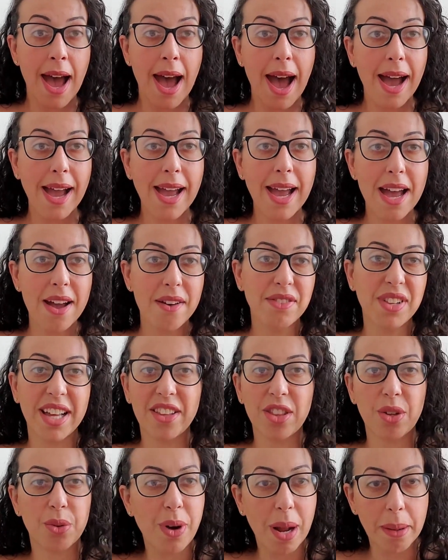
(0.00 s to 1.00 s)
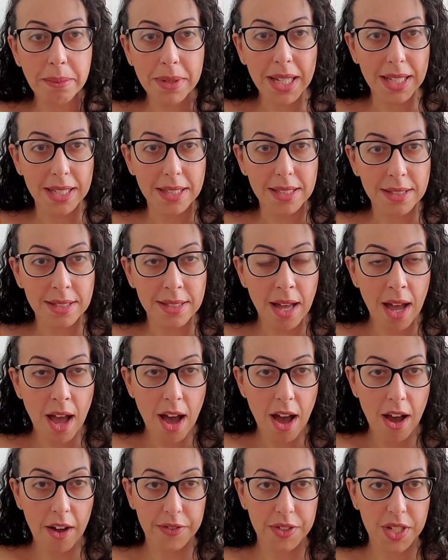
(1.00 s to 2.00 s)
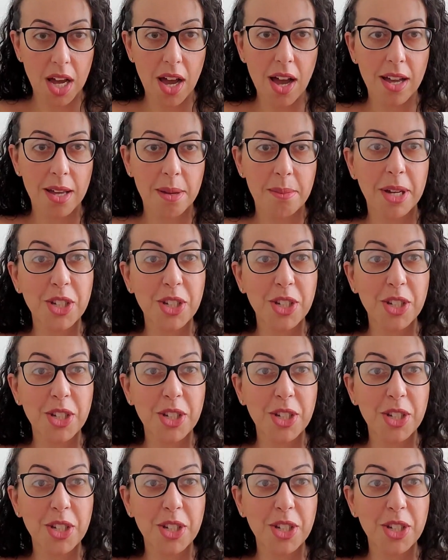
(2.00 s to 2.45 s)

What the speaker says: I have like the remnants of time.